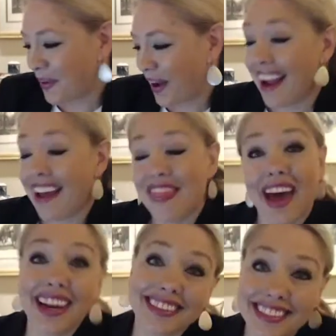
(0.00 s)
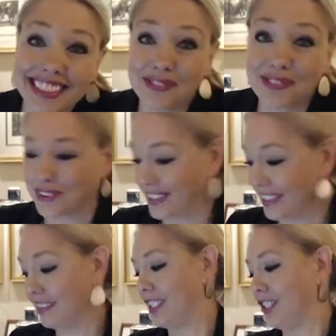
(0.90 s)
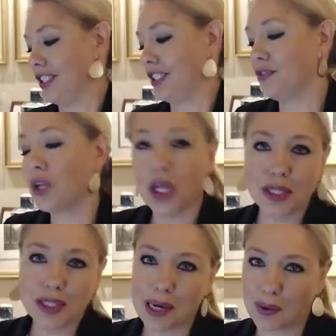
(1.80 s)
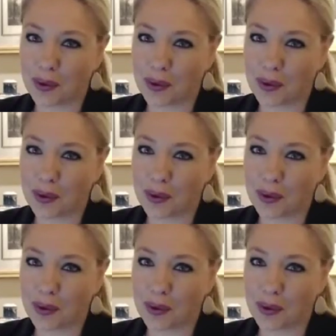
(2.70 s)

Okay, and that is it for this edition of Close Up